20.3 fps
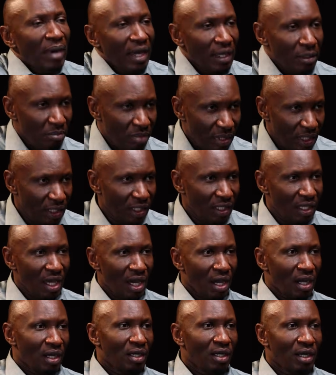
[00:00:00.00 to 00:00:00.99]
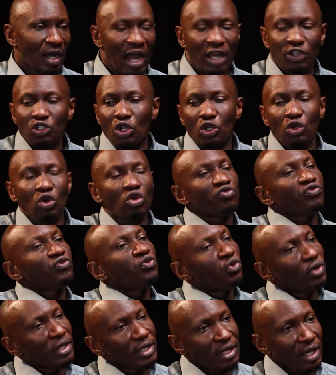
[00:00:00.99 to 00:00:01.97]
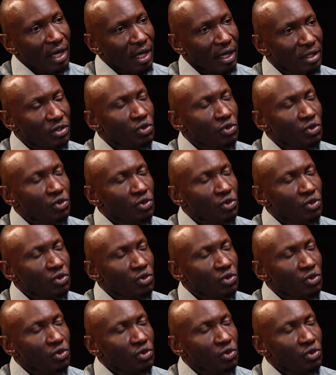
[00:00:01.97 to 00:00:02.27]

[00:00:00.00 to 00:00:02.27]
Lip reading: my being here and you're not fully there.